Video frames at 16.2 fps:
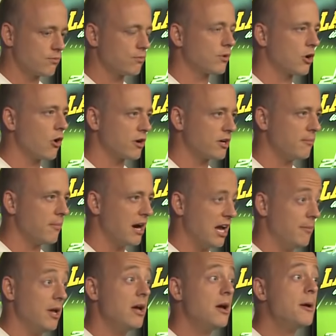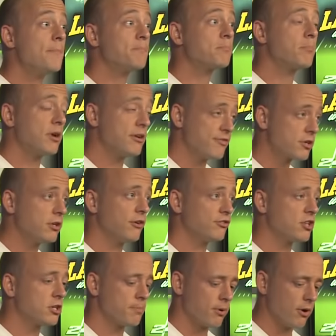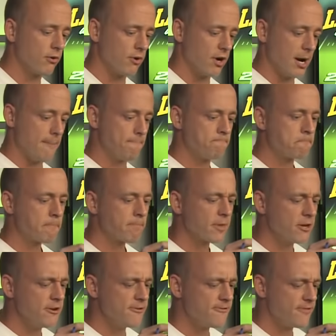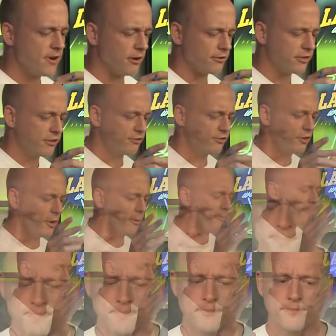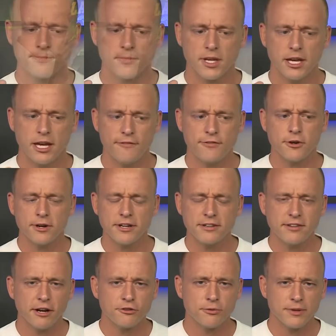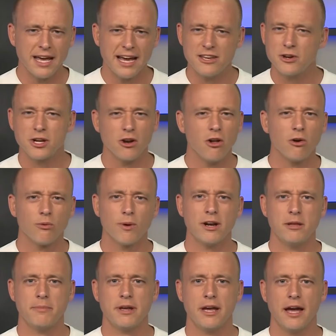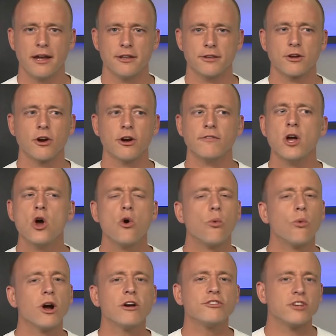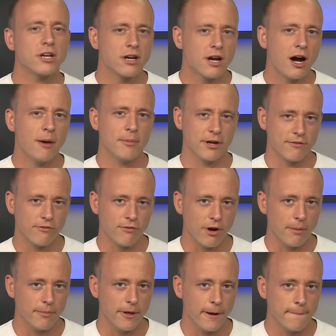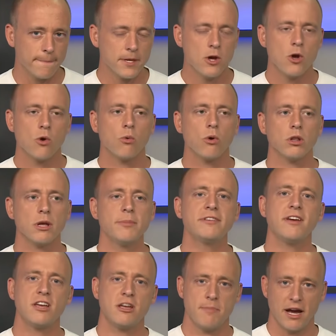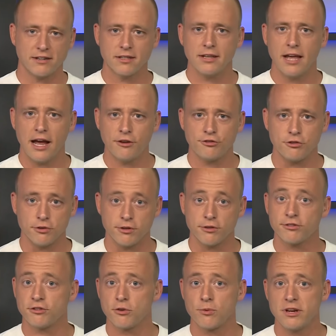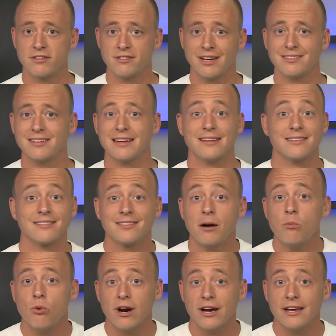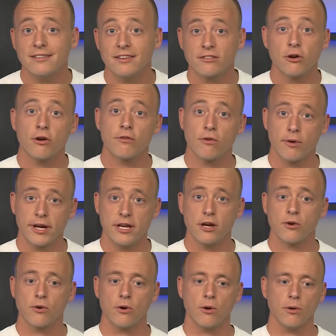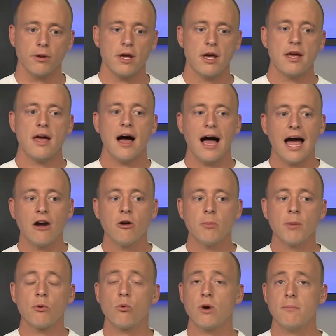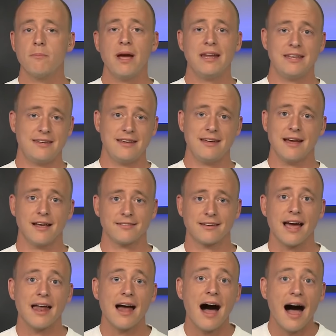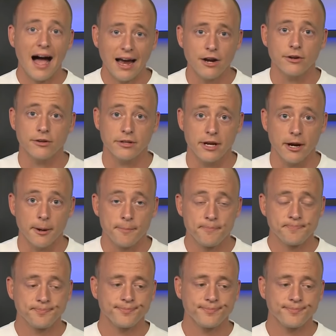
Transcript: regarding Miami. But if you're close to the program, you've felt it. So if you're in touch with that, you can already be ahead of the curve. Where is it coming from, though? Well, let me take you back to last year. This is the reason I said, in some ways, it's over a year old. I remember when Manny Diaz got hired there,